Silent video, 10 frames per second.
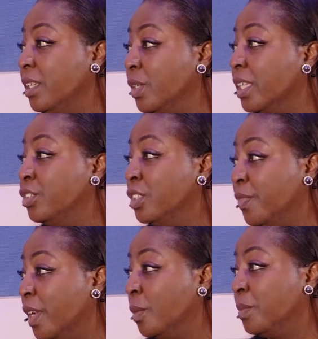looking to
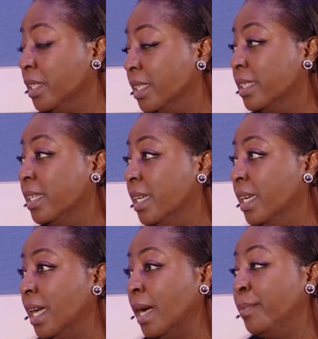develop the
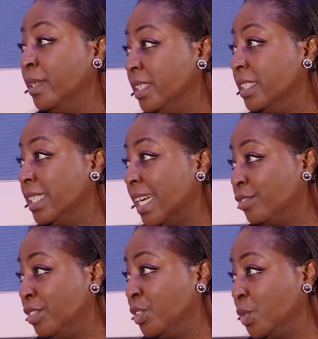abundant gas
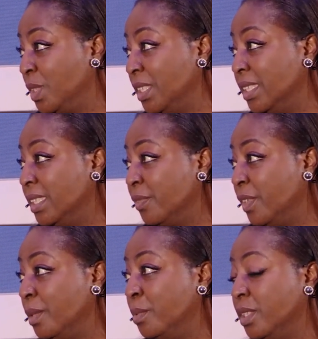resources
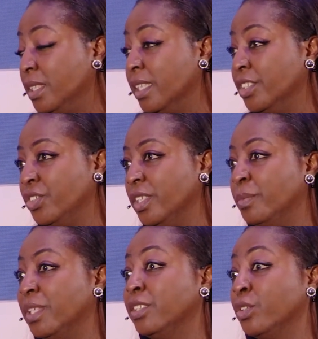available in Nigeria.
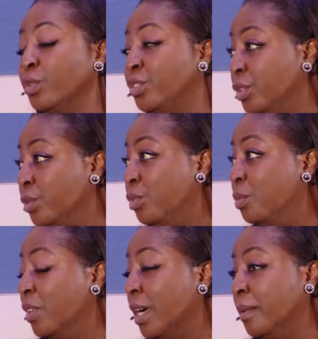But there's
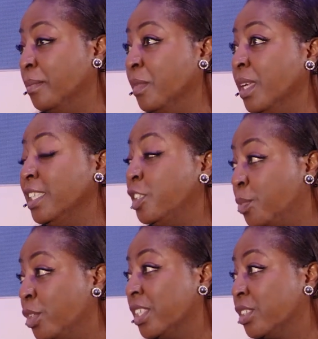also these
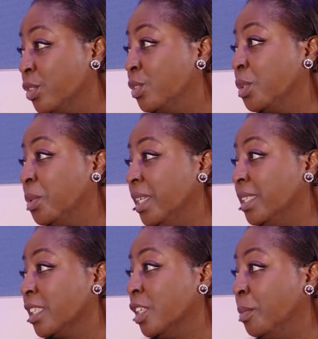projects also create
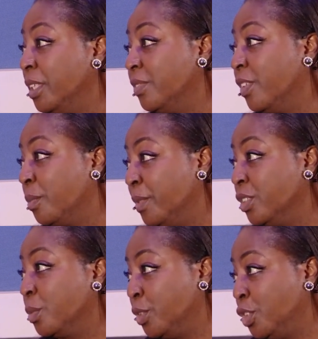economic
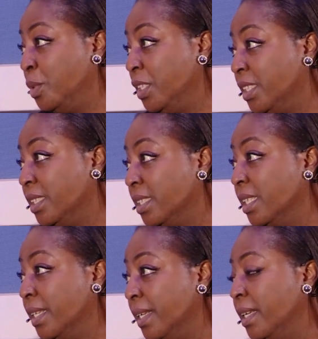development opportunities.
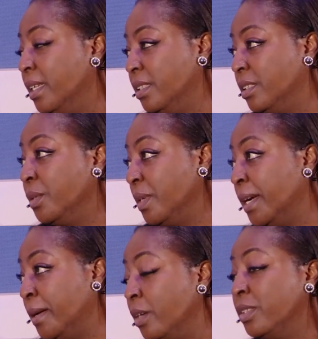So
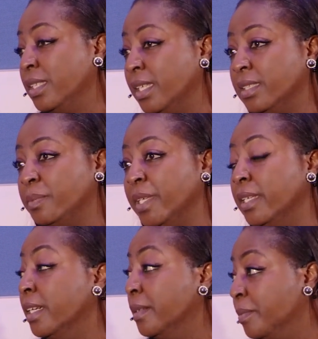I would say it's
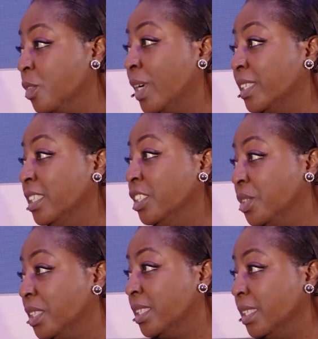been quite an
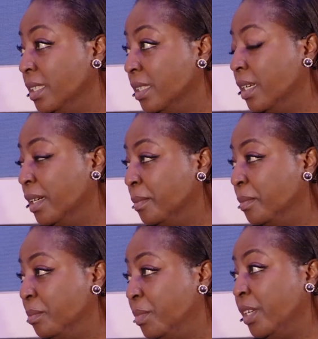interesting
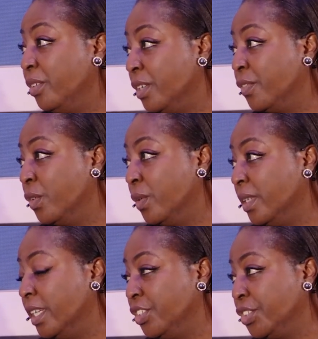period for
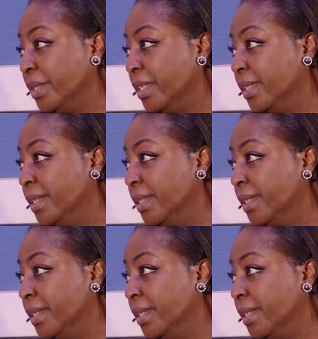Nigeria.